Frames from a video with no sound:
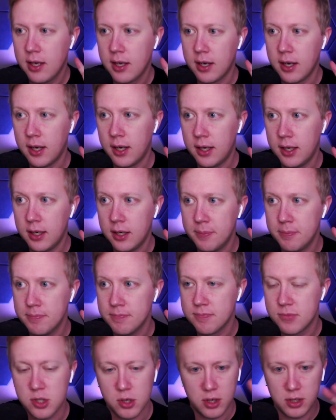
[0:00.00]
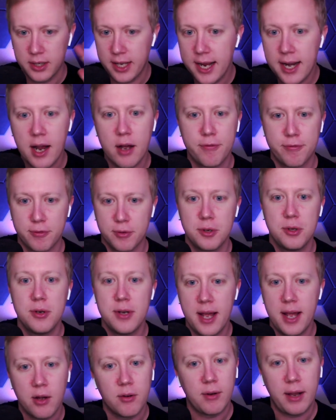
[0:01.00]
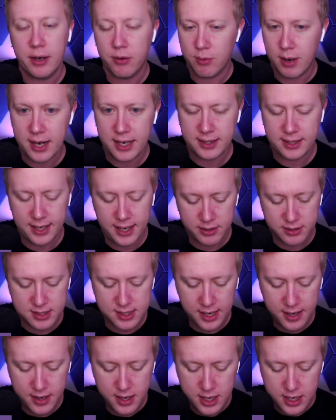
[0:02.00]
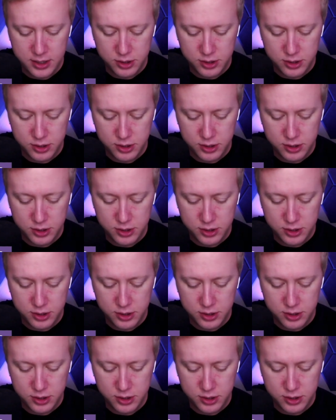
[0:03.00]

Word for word: Um, so I'll lay it out for you now, like right at the outset.